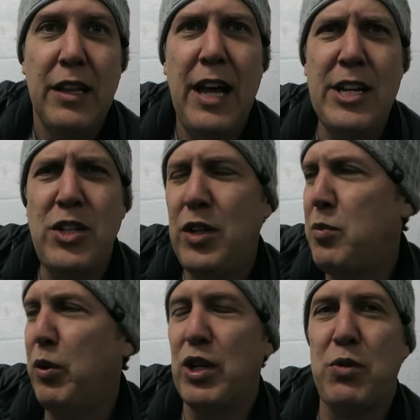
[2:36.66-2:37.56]
Last year these
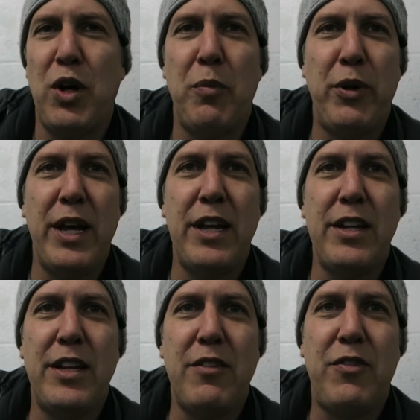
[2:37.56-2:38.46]
boys were all playing
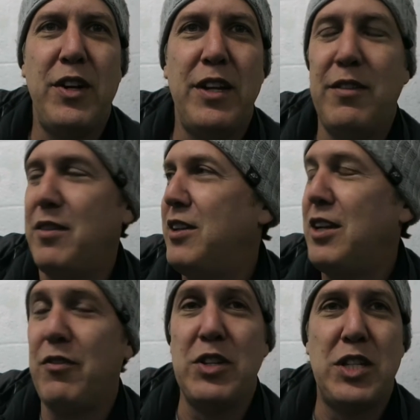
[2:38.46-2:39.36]
in
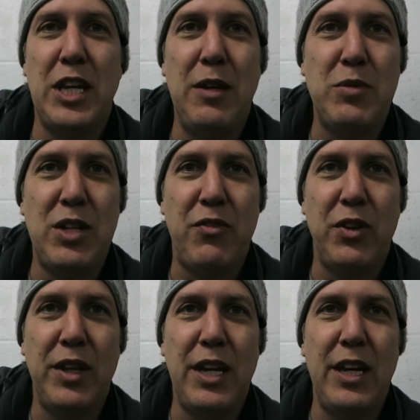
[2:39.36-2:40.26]
different teams,
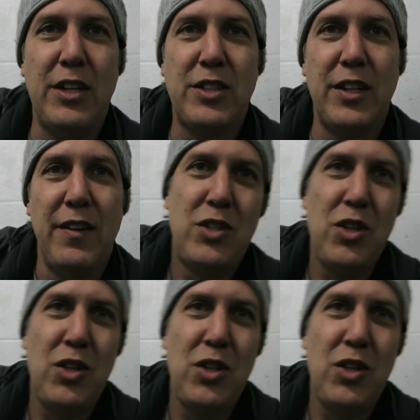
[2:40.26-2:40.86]
different leagues, and